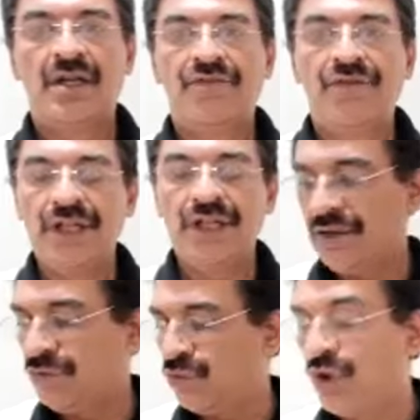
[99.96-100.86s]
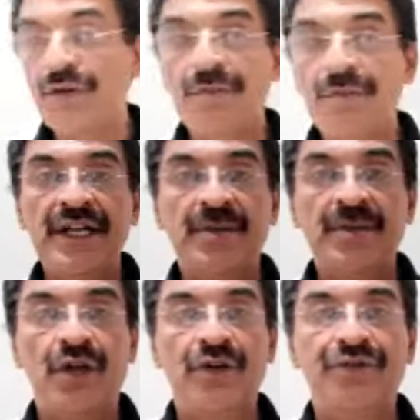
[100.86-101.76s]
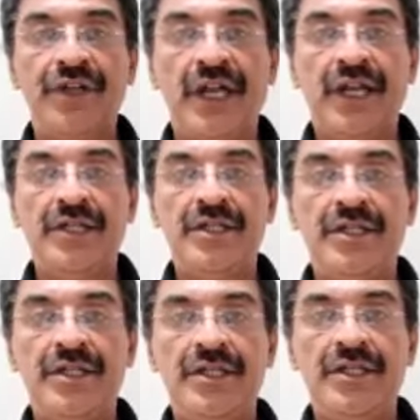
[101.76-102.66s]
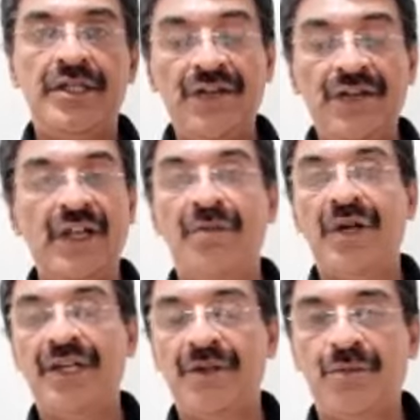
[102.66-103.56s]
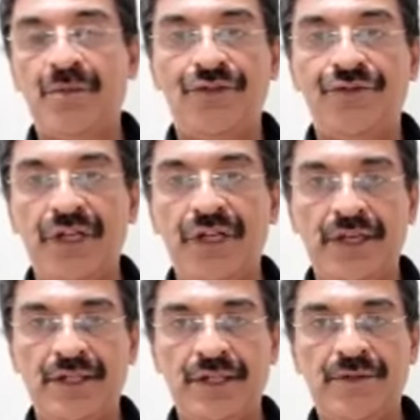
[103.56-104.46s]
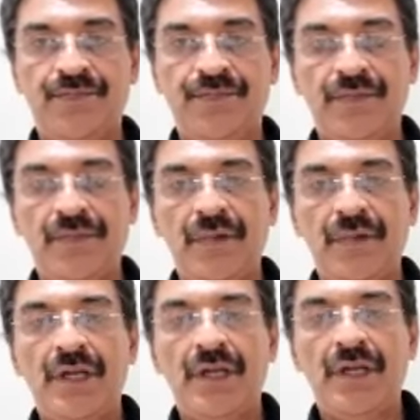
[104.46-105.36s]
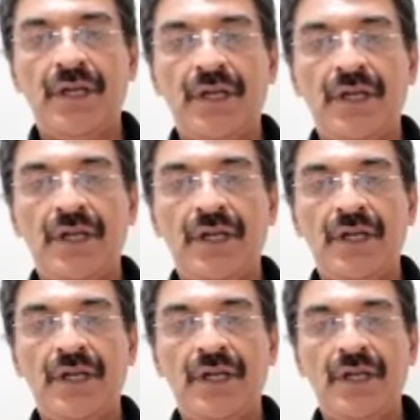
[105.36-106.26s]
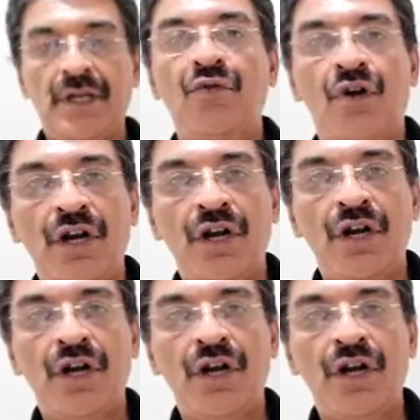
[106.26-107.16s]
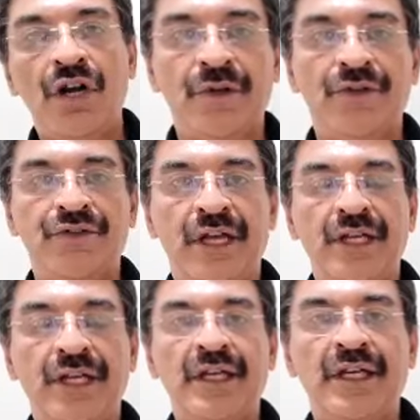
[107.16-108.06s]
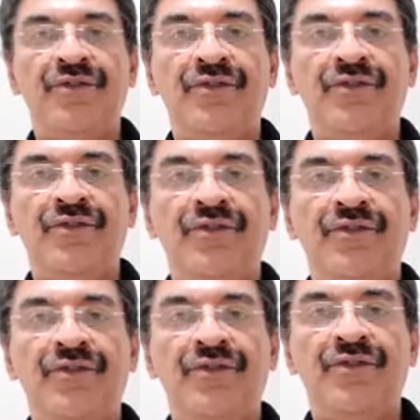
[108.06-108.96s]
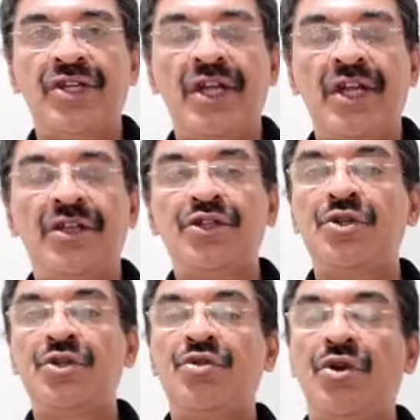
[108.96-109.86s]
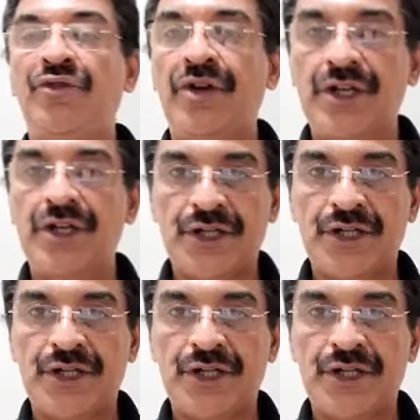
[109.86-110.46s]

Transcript: whether it is odd multiple of 90 or even multiple of 90. If it is odd multiple of 90, function changes to cofunction.